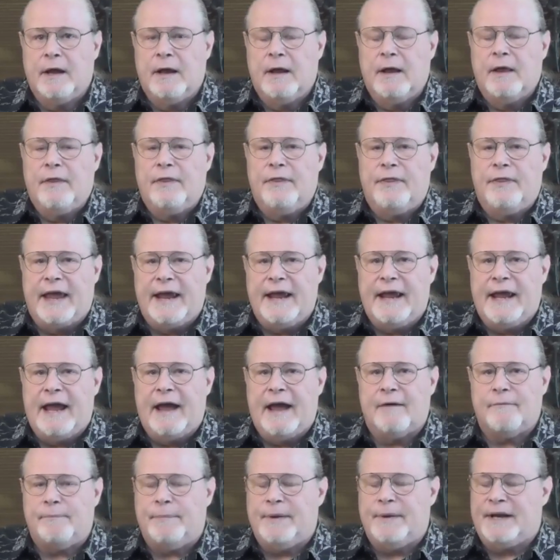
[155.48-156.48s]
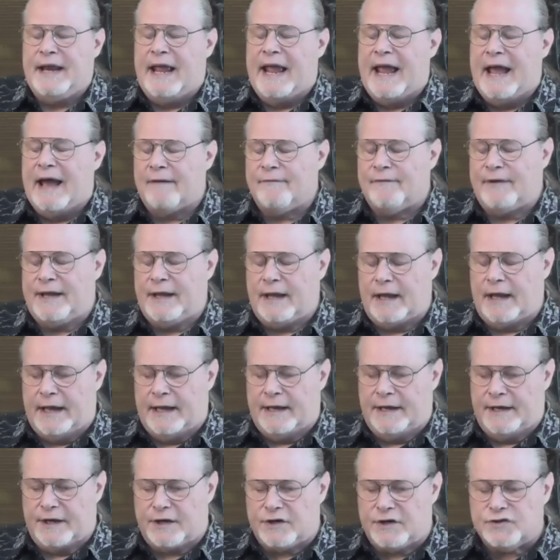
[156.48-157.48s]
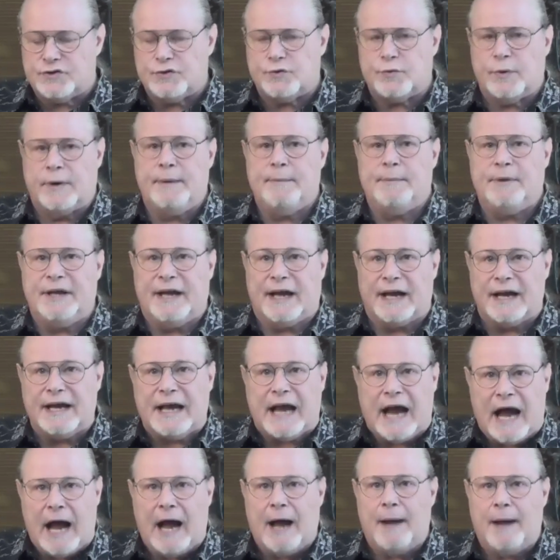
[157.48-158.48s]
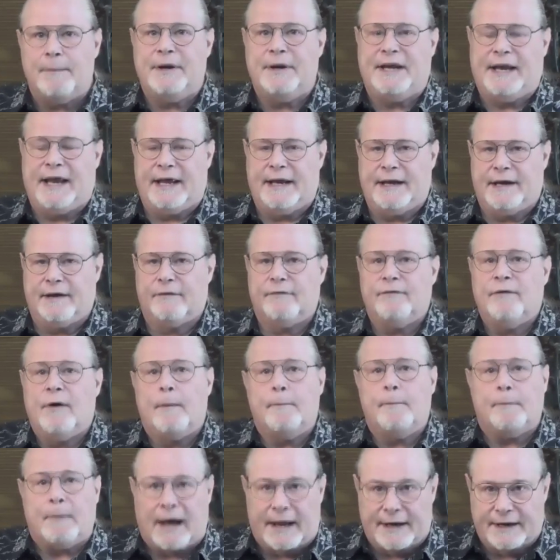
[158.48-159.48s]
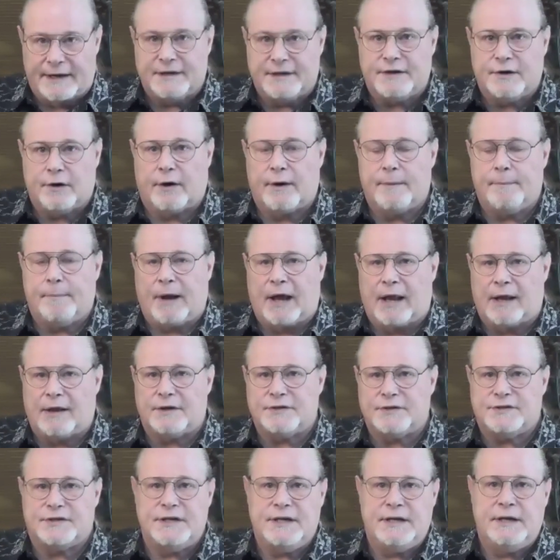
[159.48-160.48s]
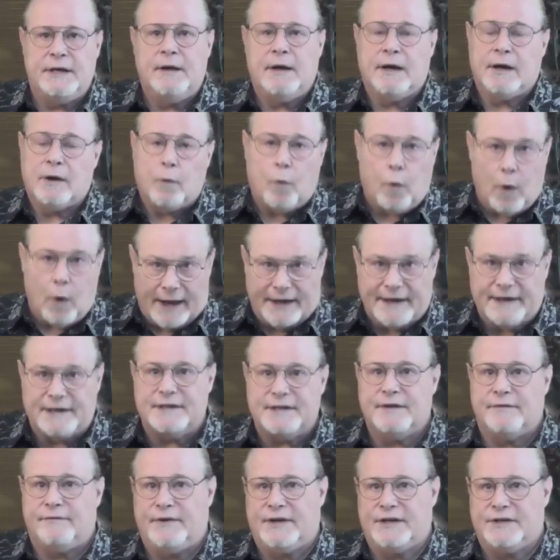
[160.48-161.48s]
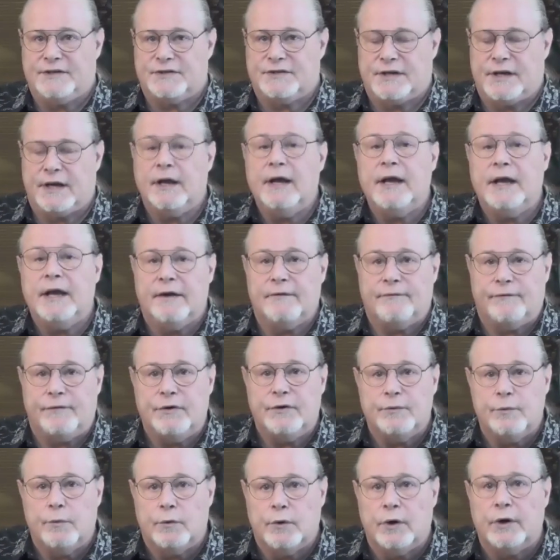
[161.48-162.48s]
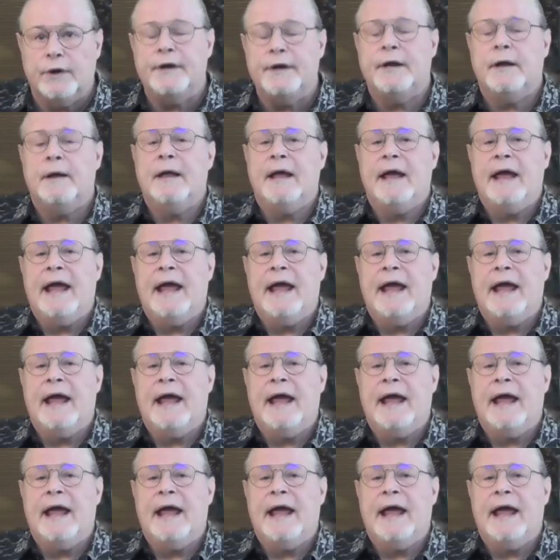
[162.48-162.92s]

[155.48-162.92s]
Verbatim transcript: they have been having an extremely accommodative monetary policy, quantitative easing, if you would,